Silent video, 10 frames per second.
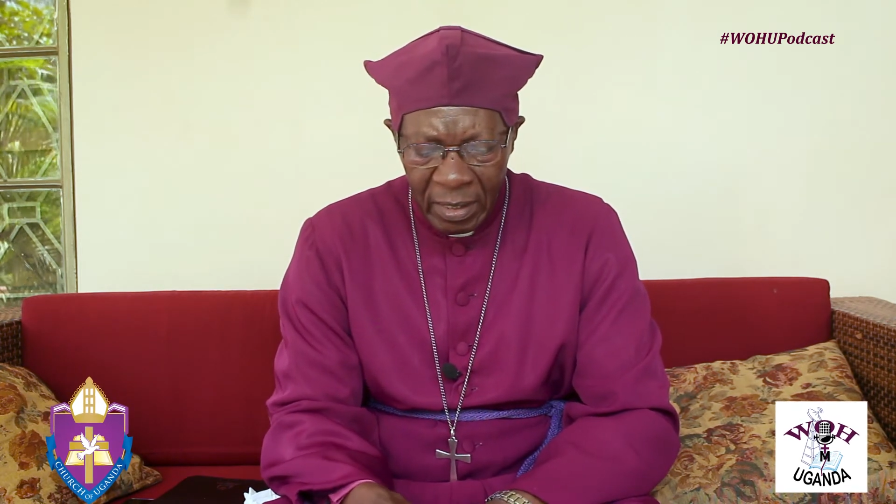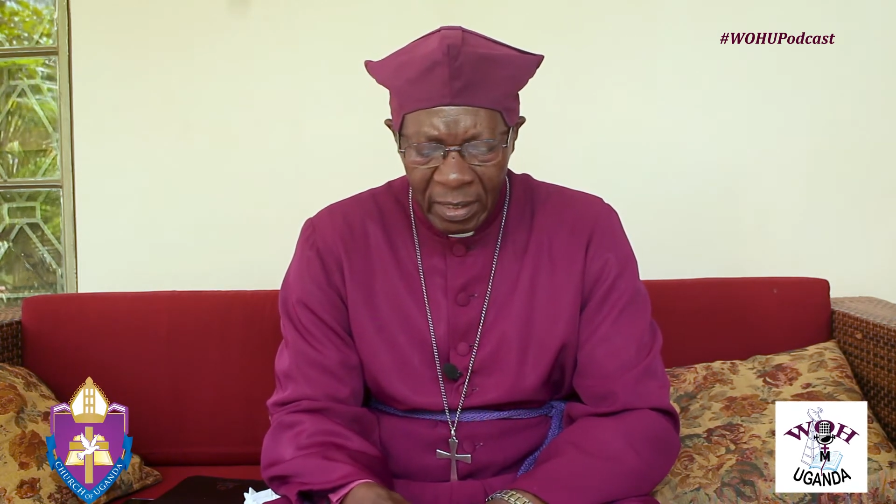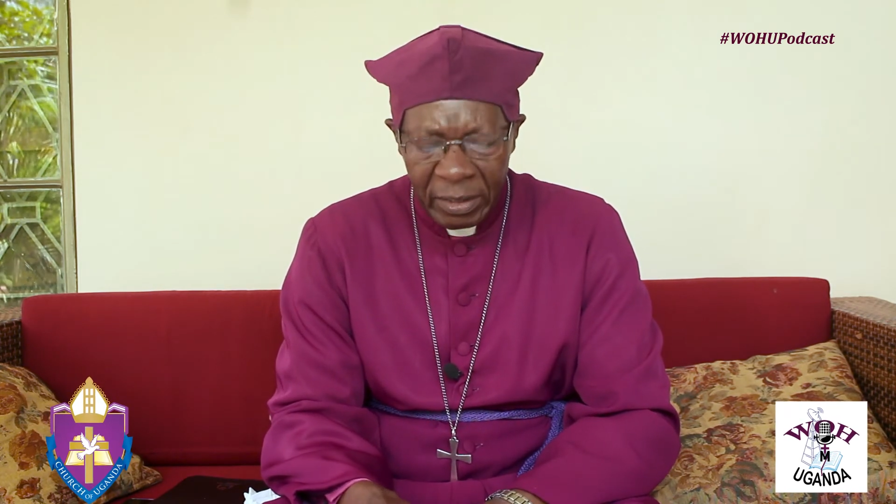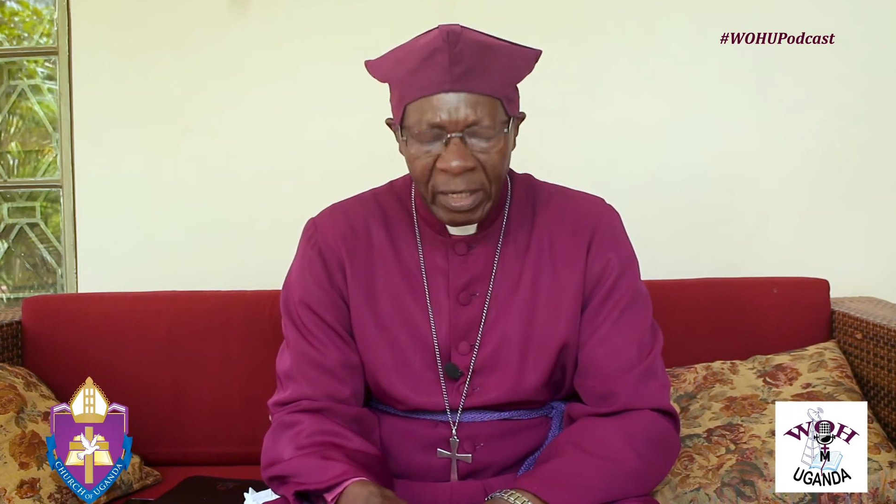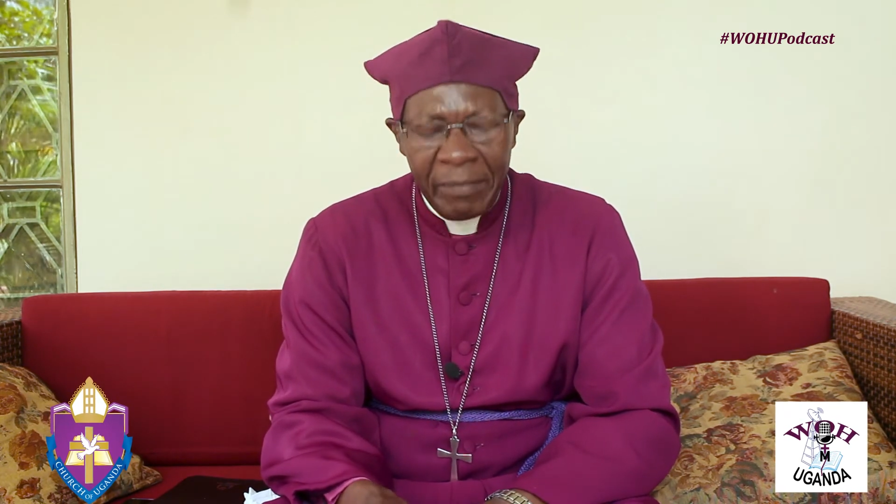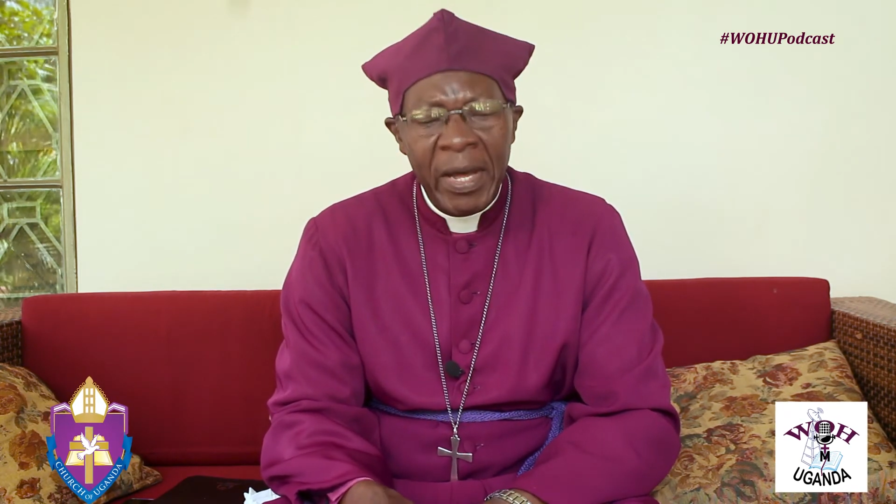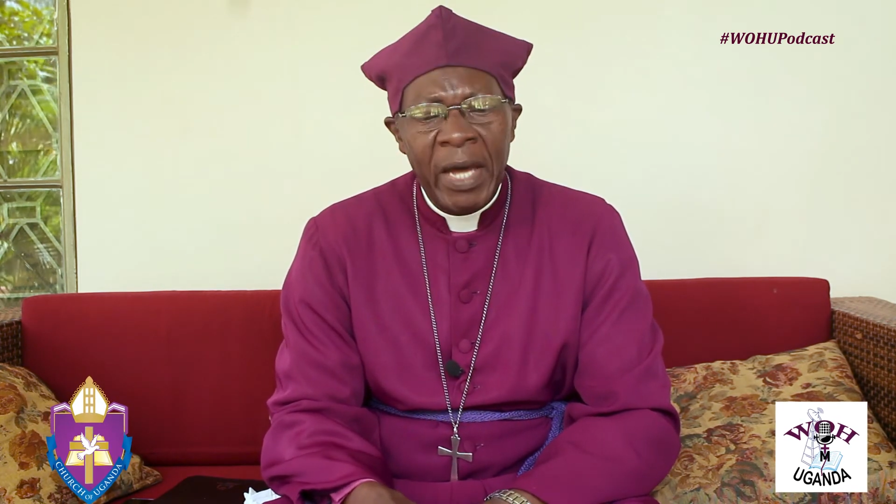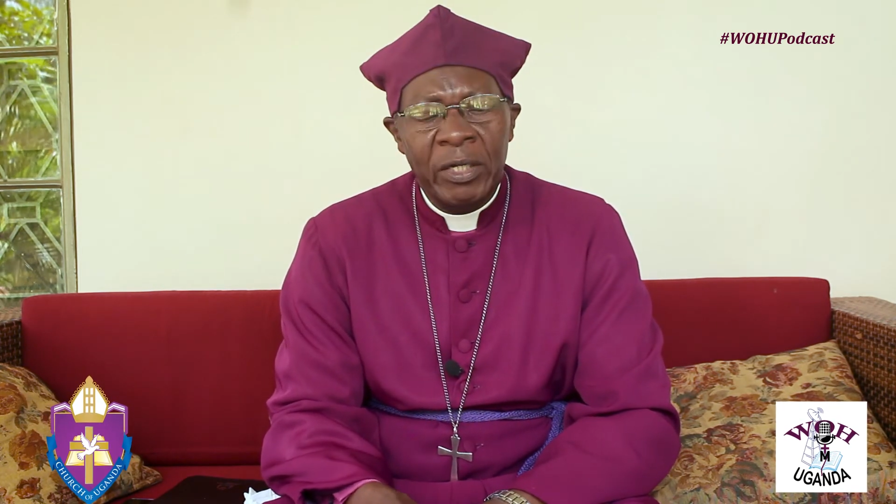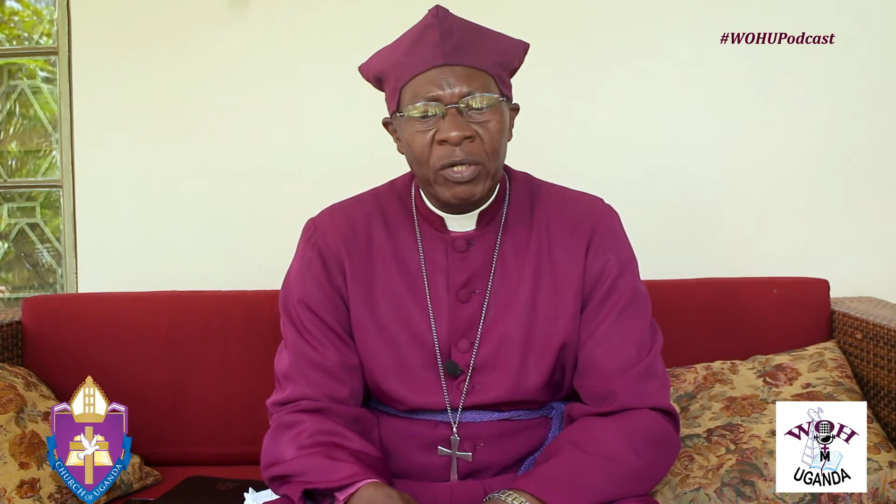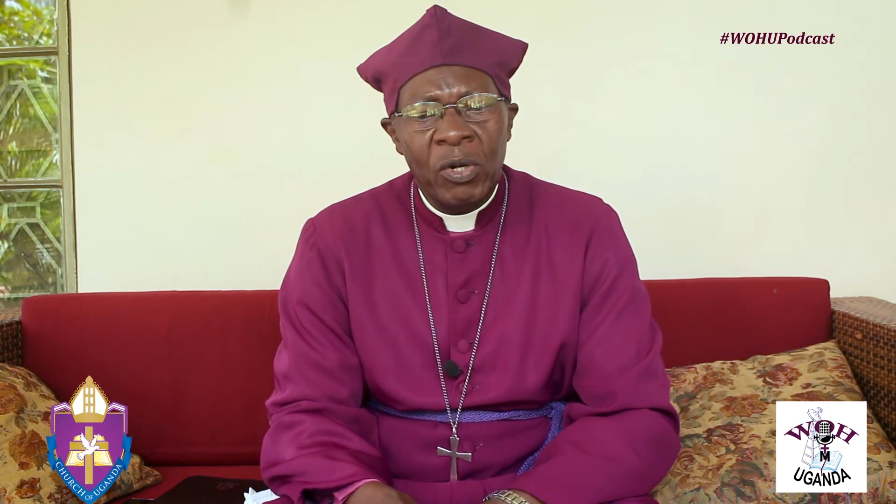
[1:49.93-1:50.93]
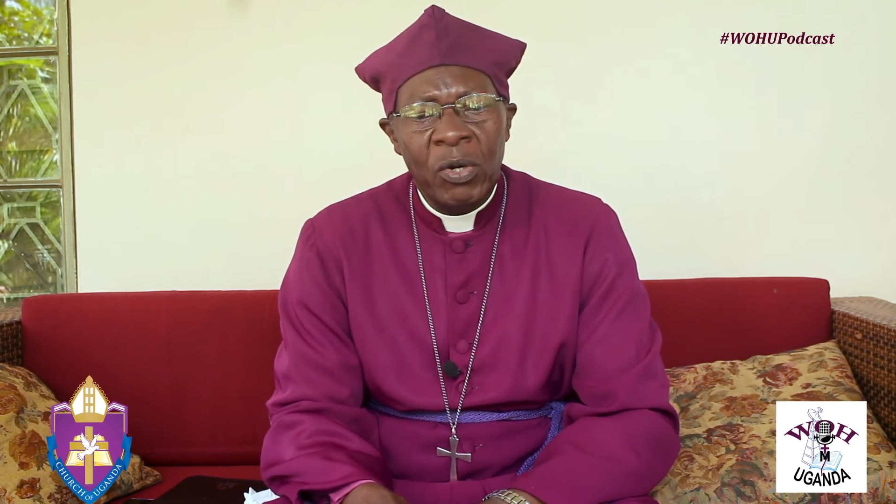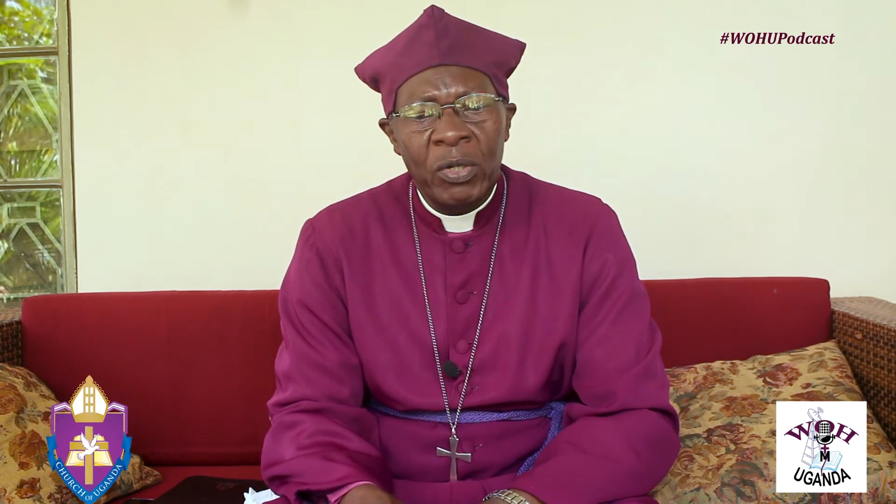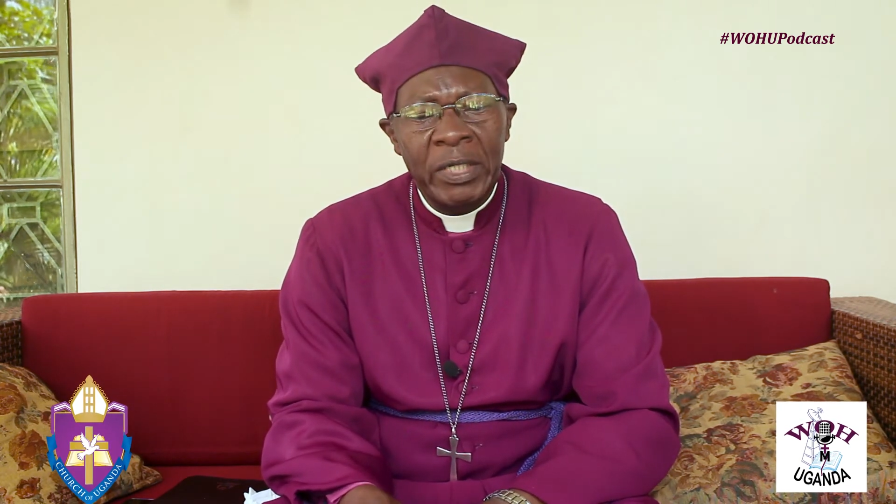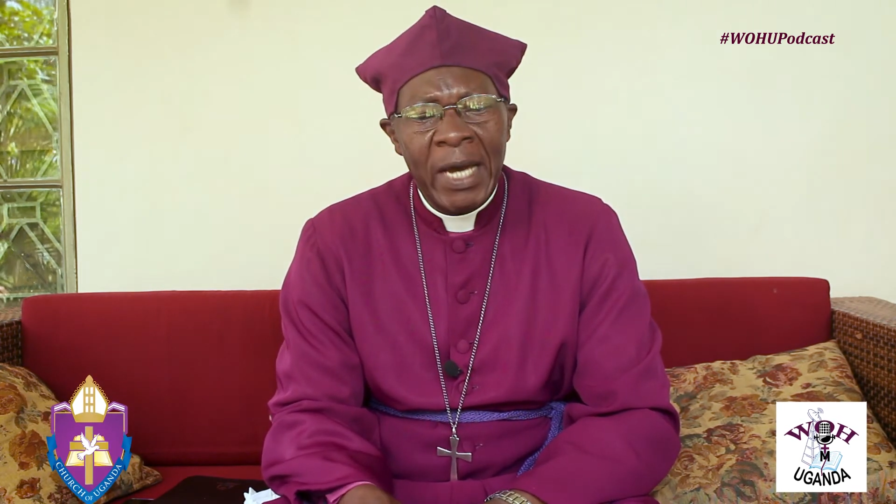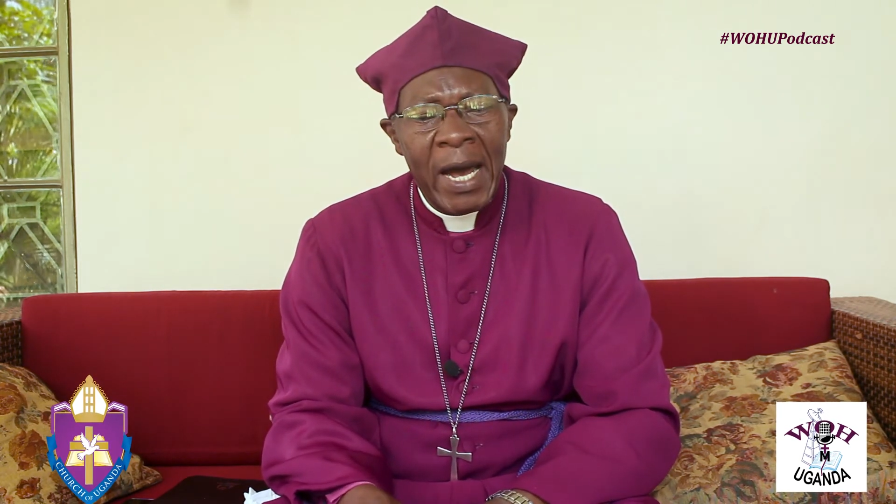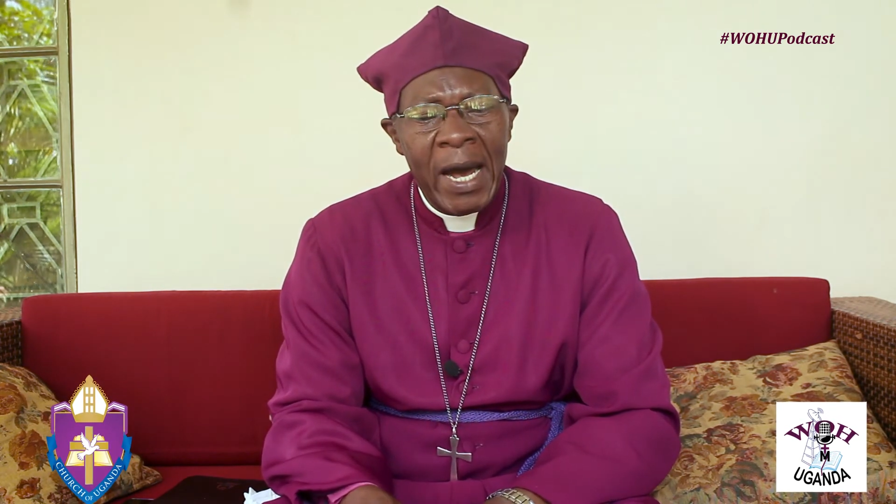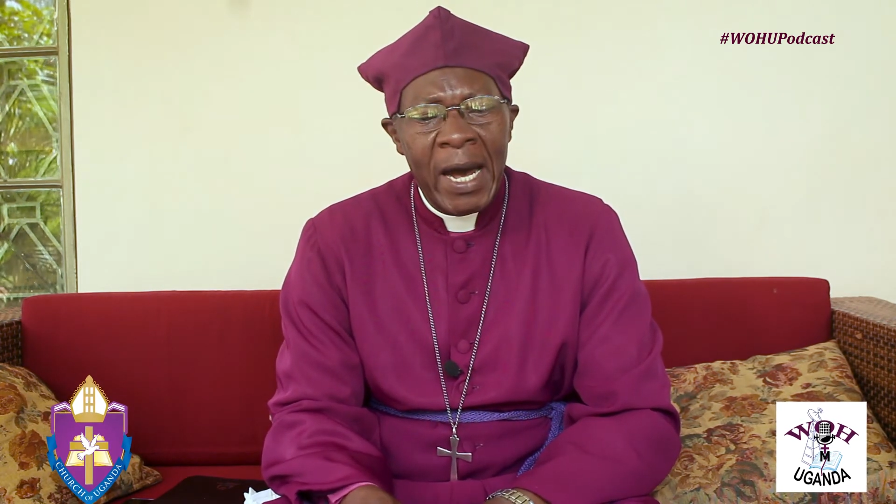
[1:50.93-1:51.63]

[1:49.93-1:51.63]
there's a man called